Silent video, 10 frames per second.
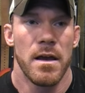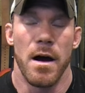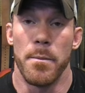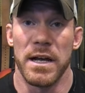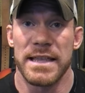
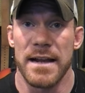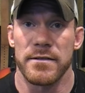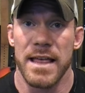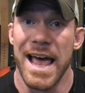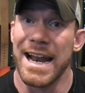A month
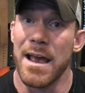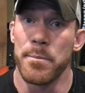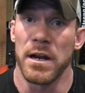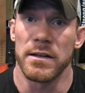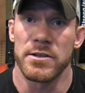after that, I had
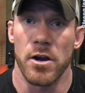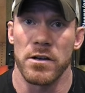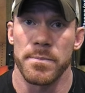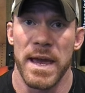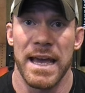Maryland's
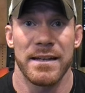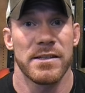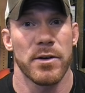Strongest Man,